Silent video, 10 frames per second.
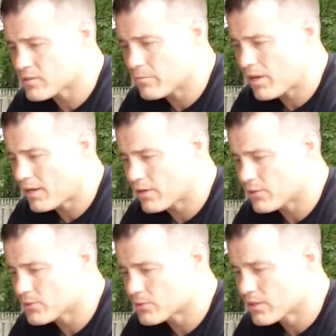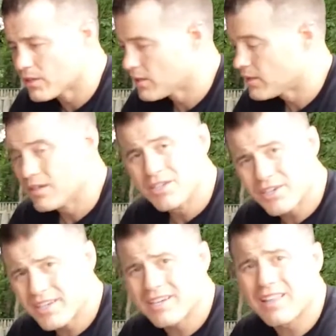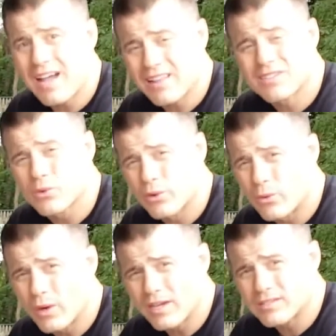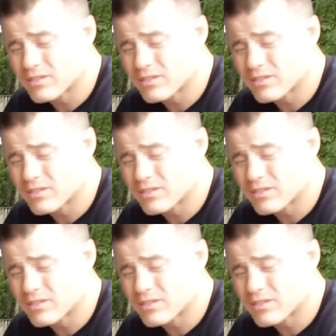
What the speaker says: miles, you're gonna get a lot less oil waste.